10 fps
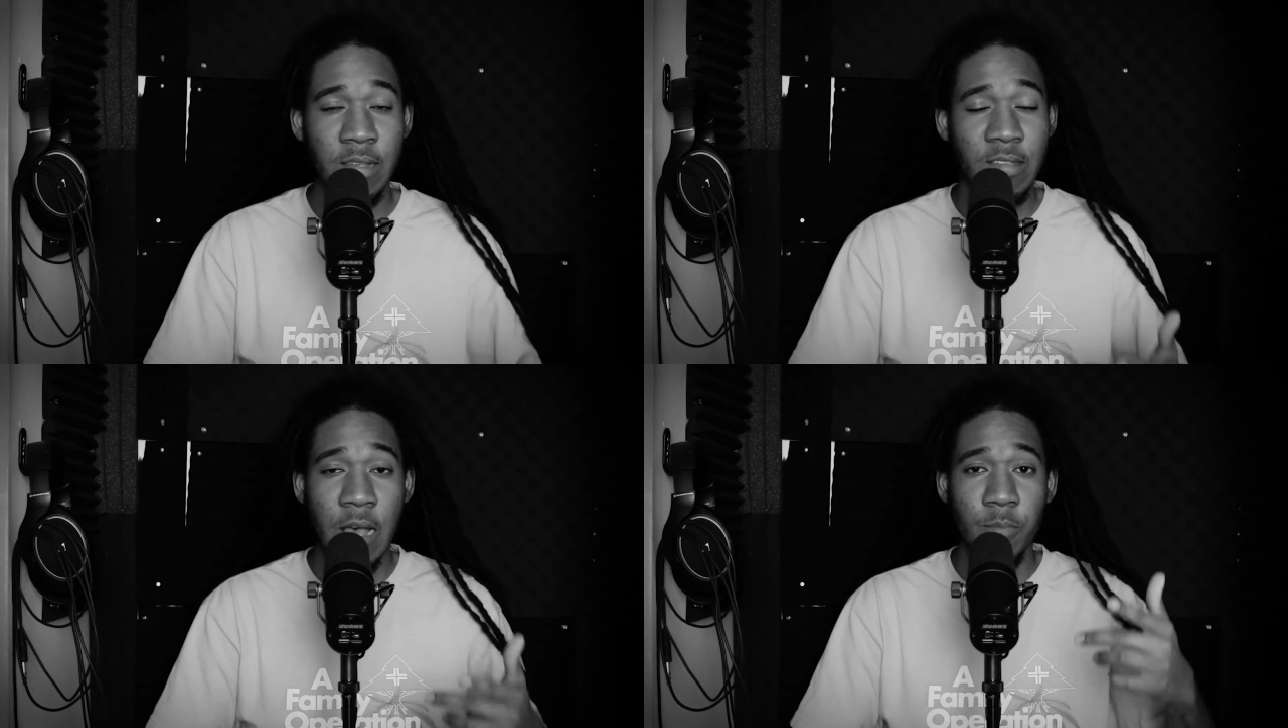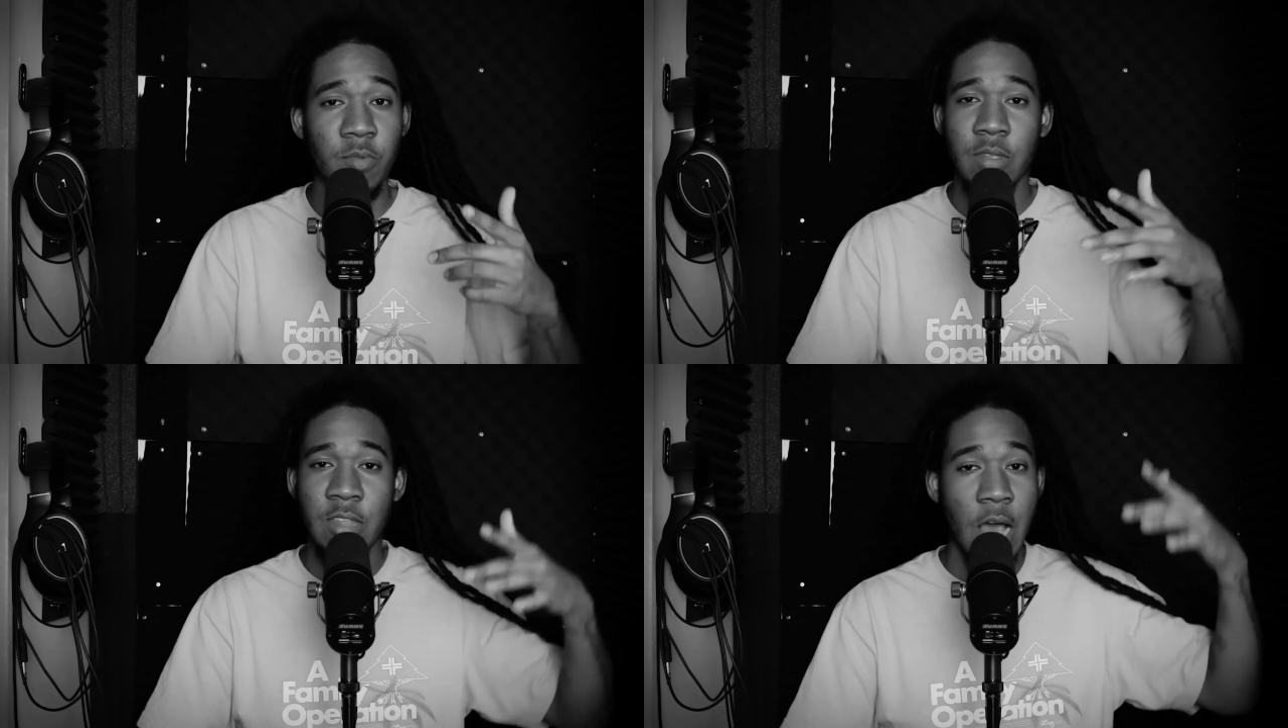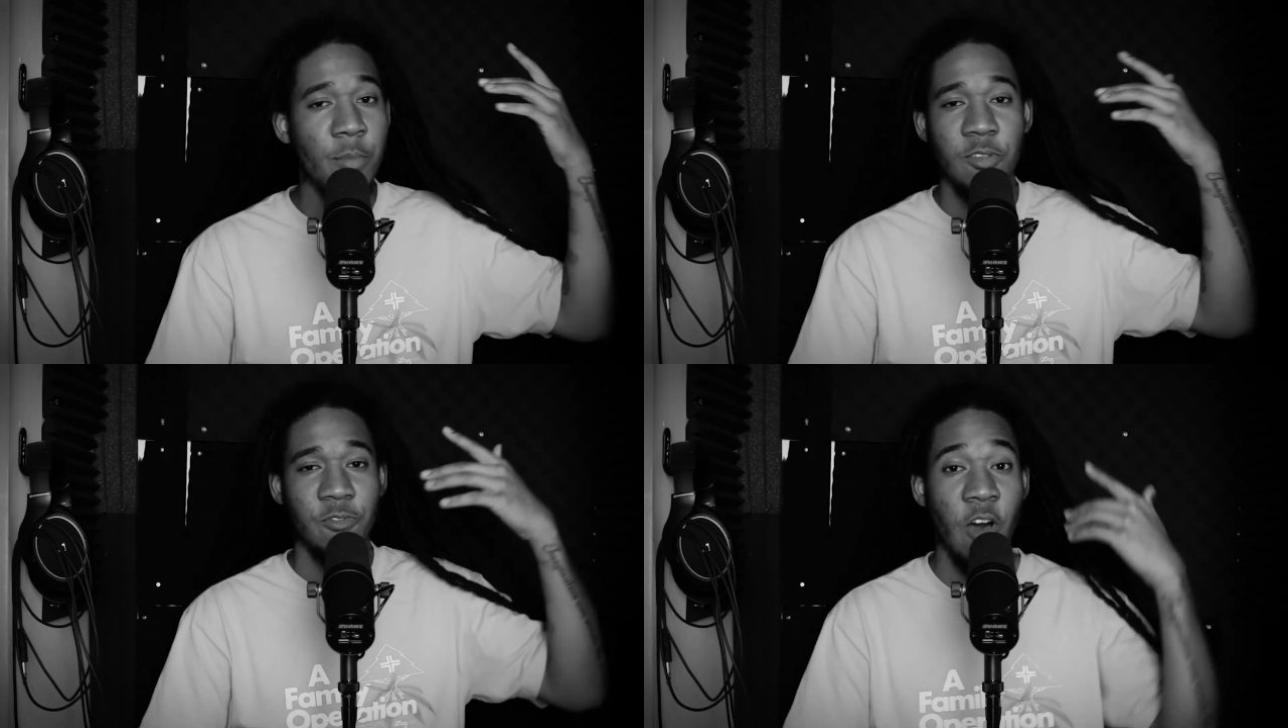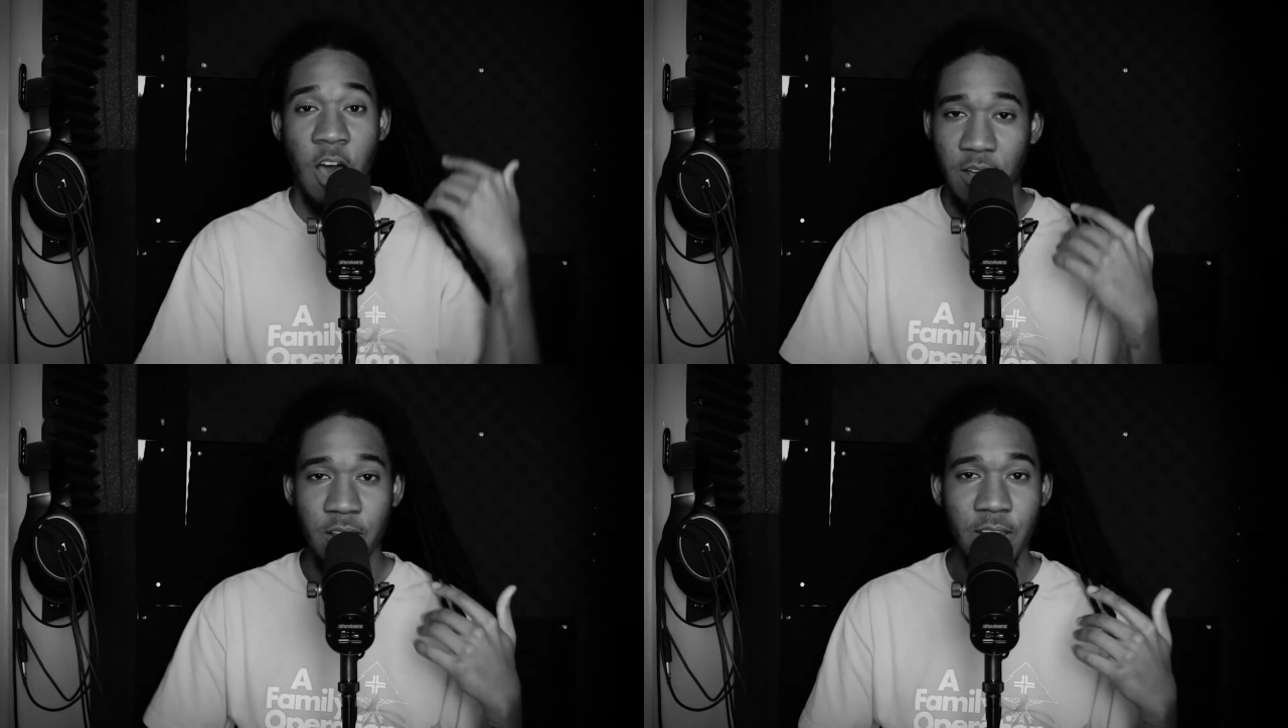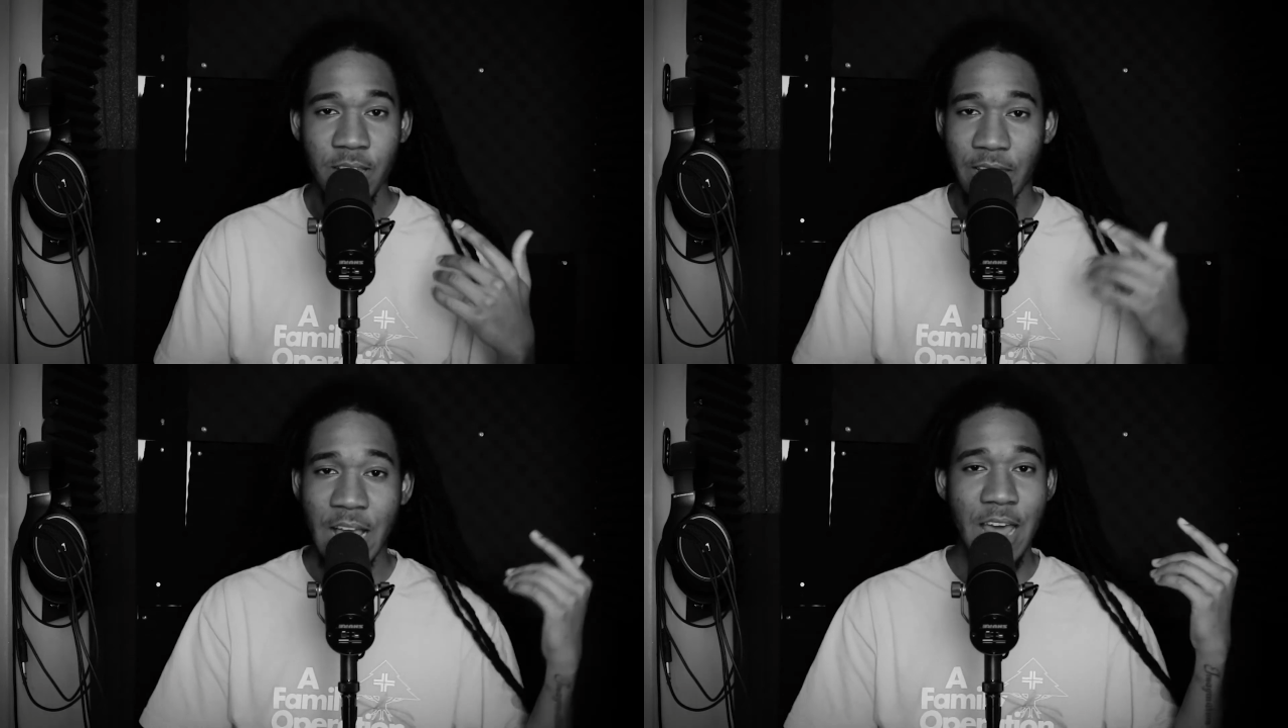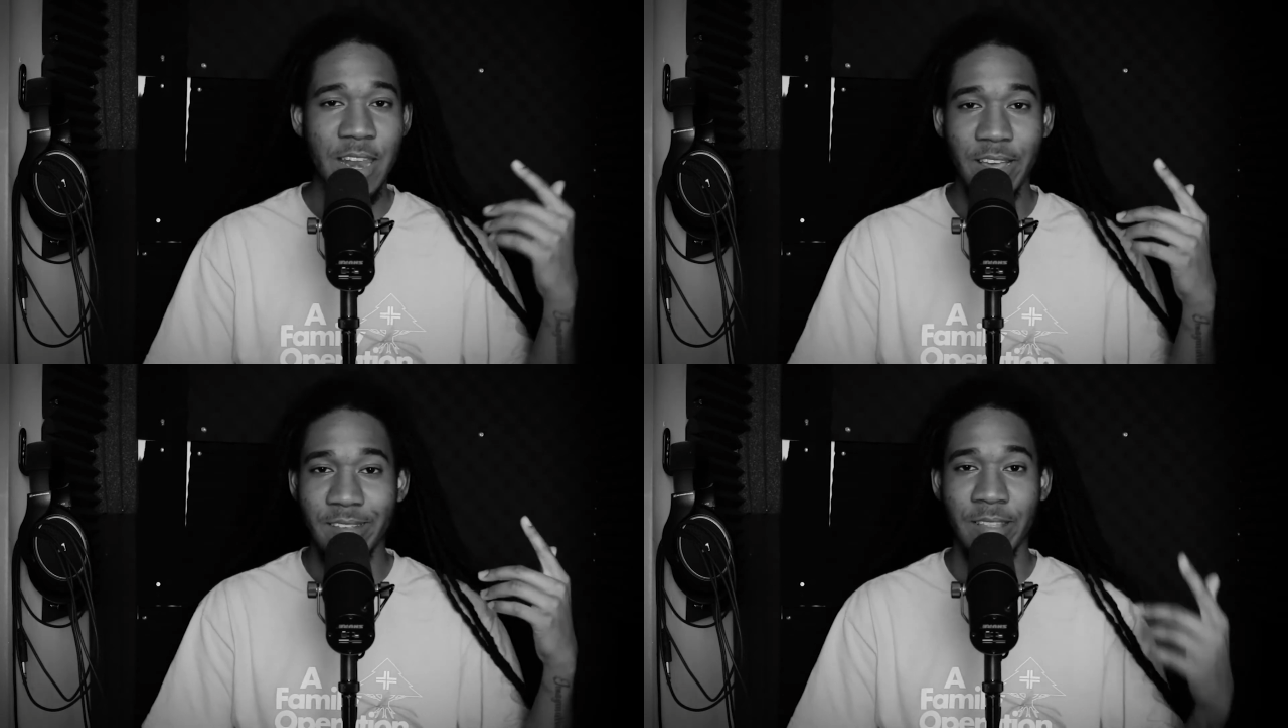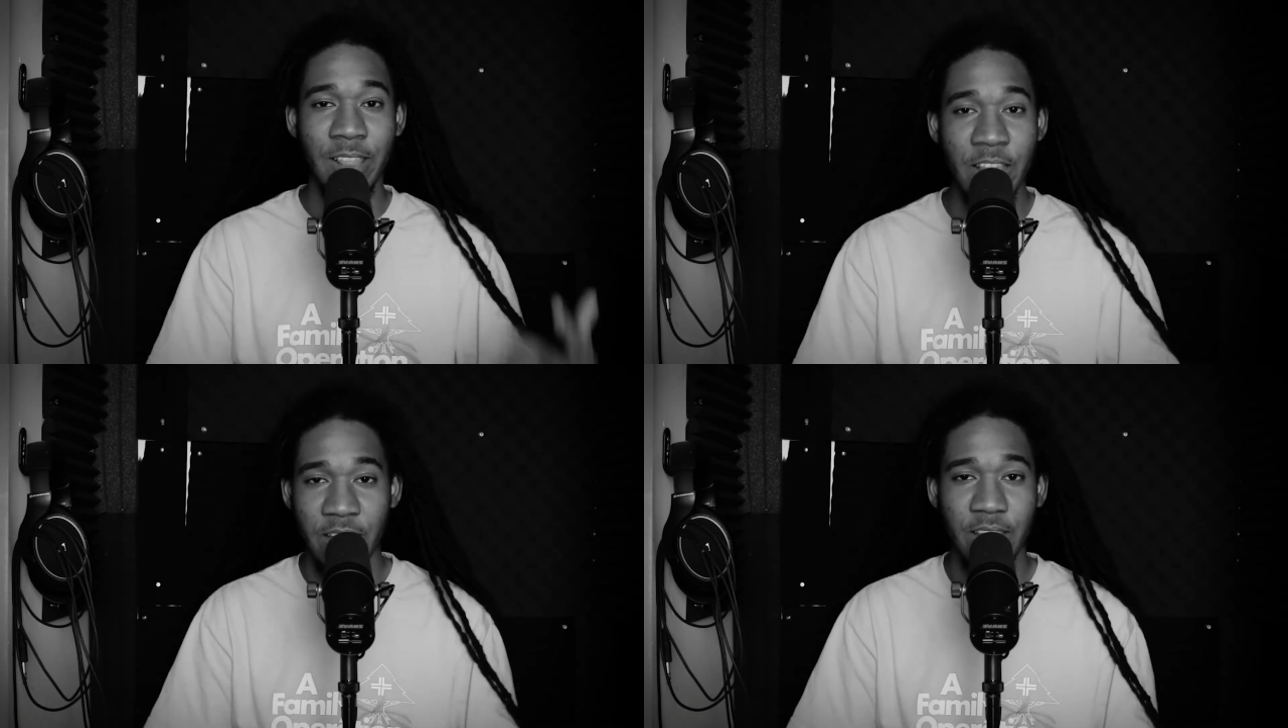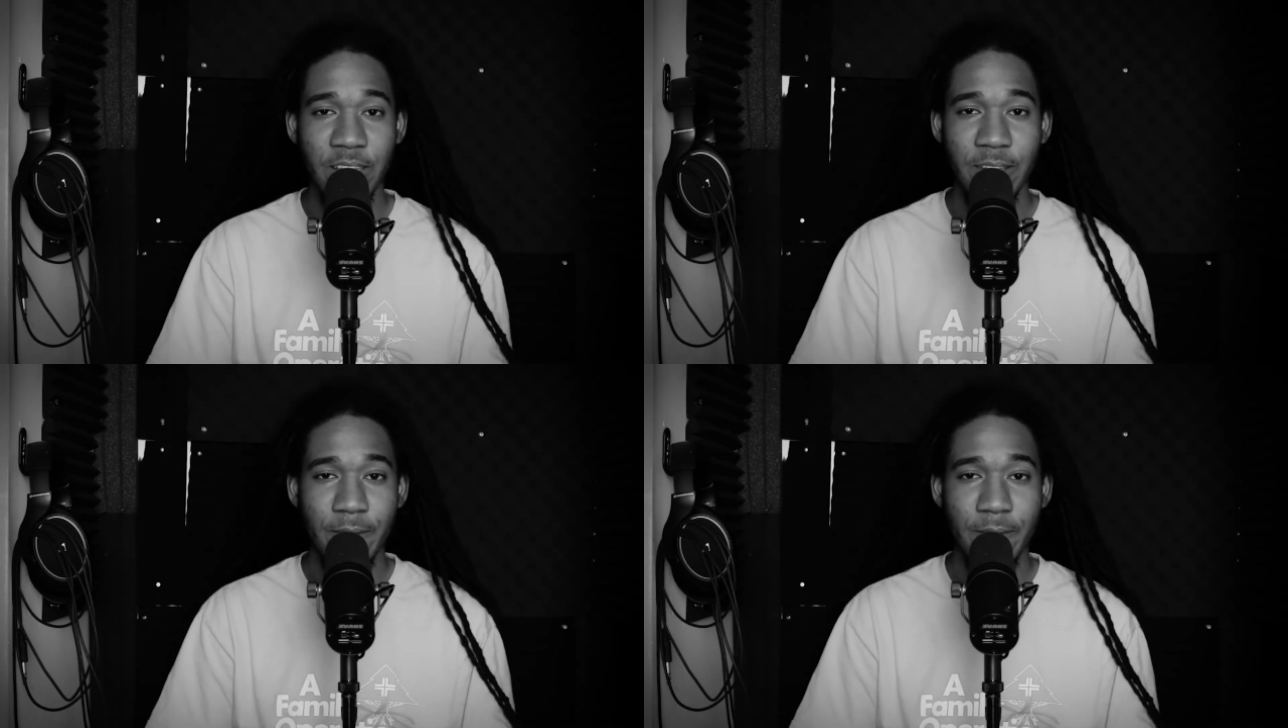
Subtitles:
It's something dumb as fuck that got niggas lit.